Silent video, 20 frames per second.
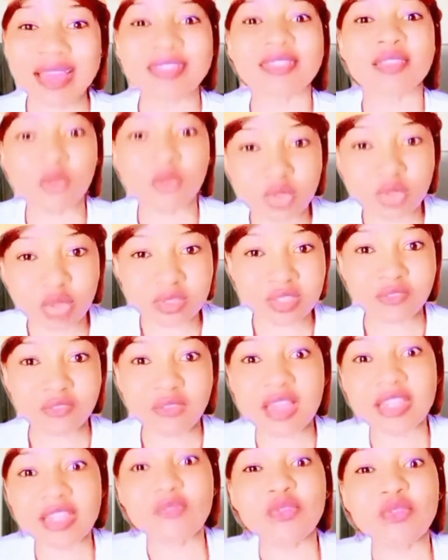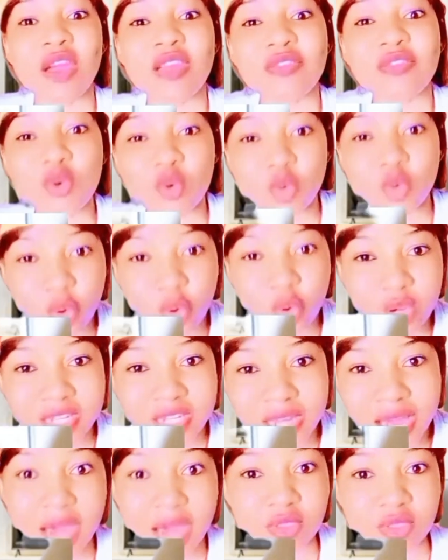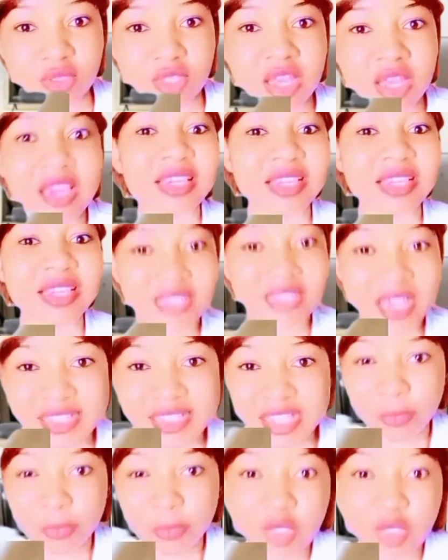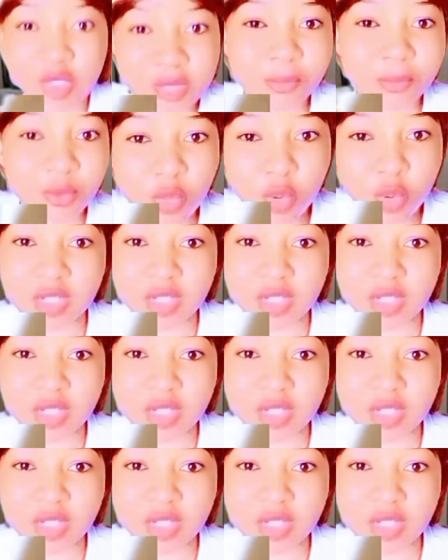doesn't make you whole. It makes you forget that you